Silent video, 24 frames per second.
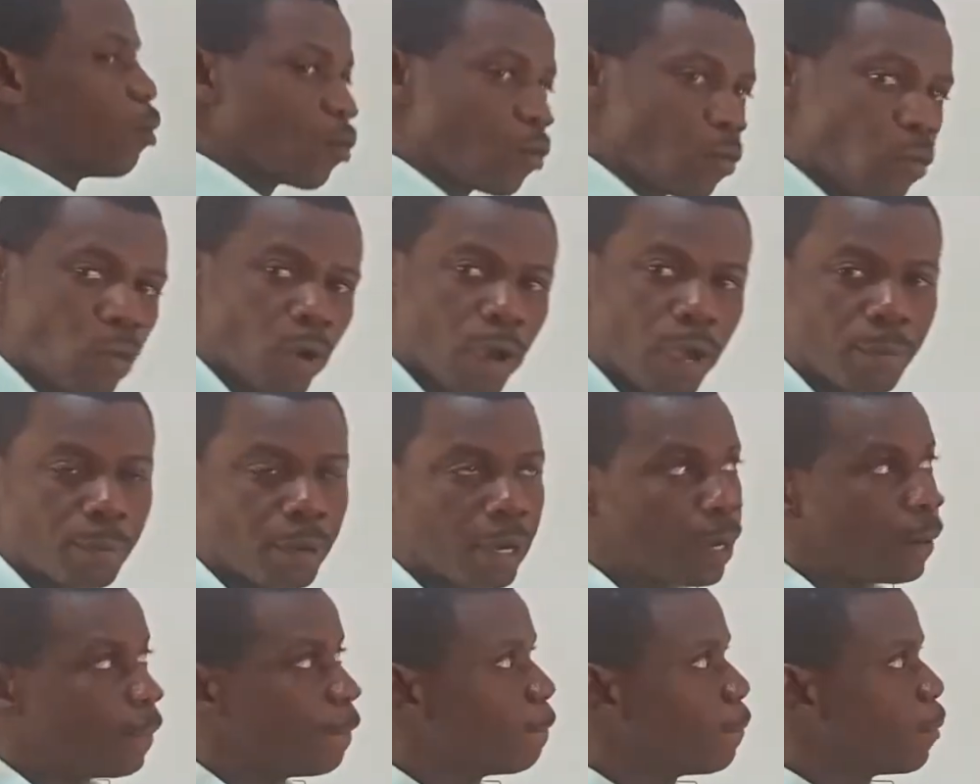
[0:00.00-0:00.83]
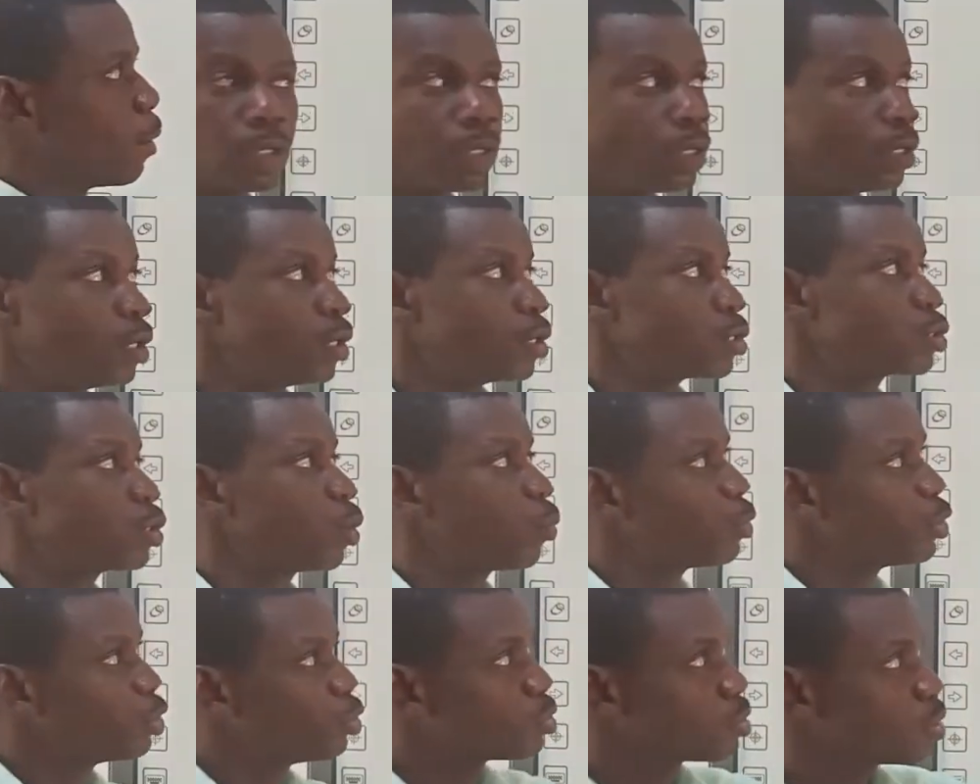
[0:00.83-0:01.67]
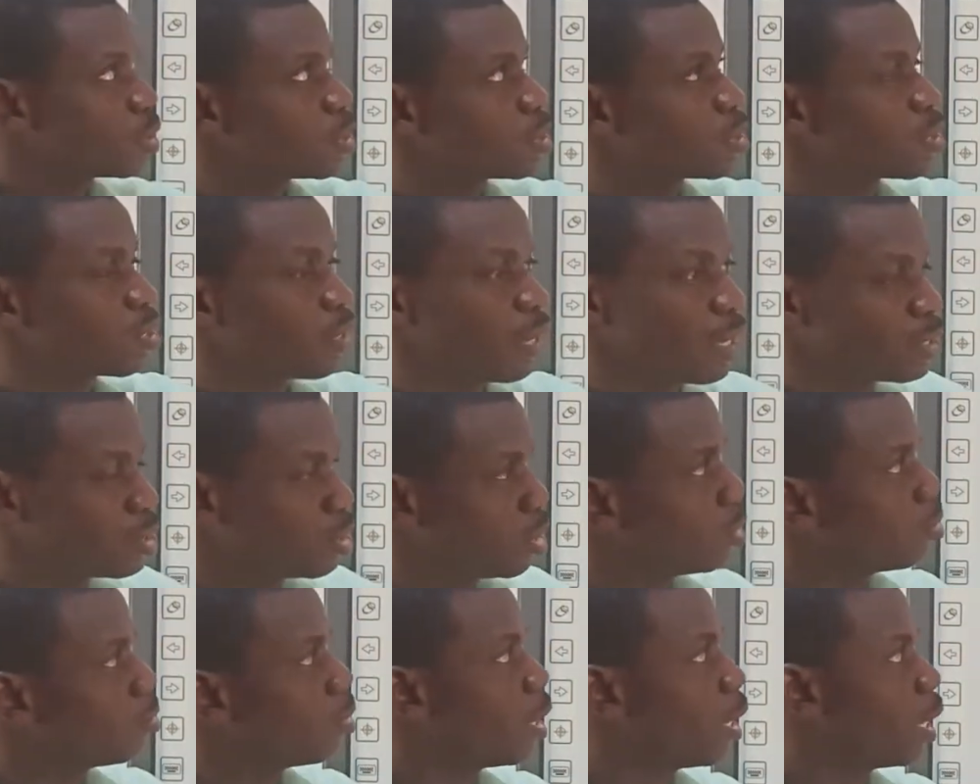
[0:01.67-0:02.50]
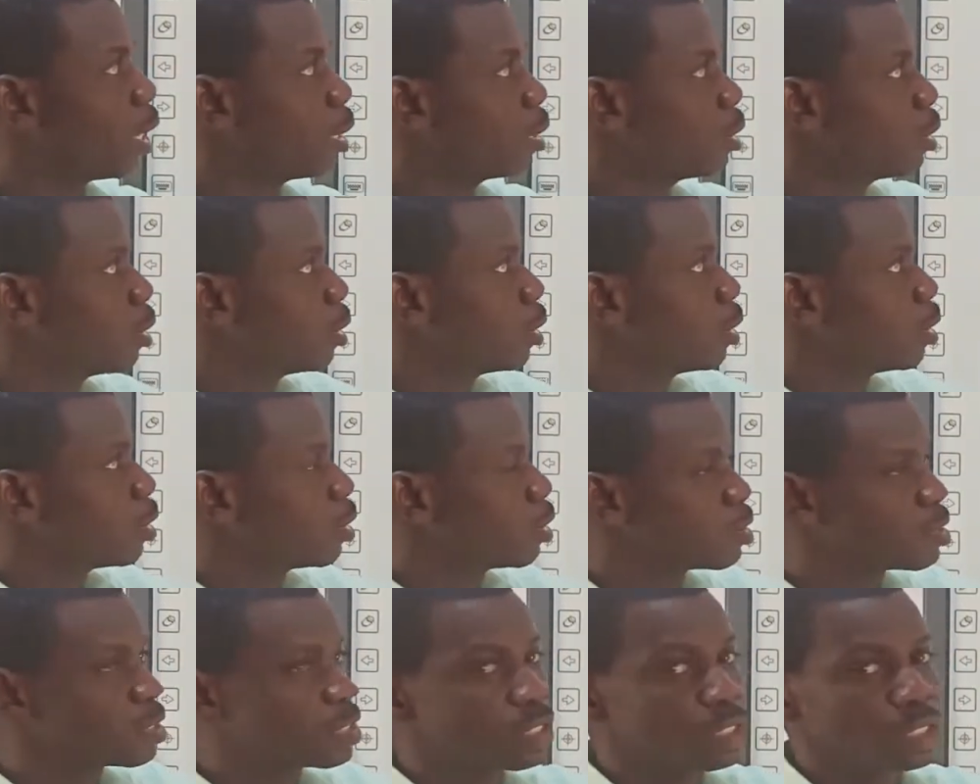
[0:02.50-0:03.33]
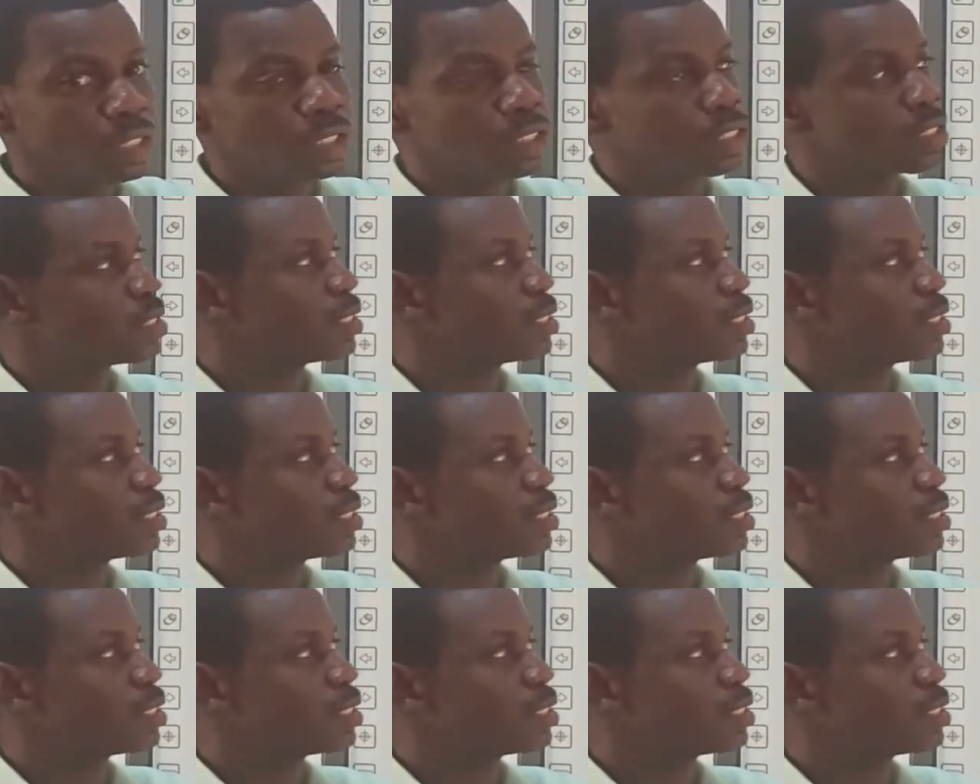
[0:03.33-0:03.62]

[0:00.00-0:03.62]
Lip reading: COEMA. So we use this criteria. The C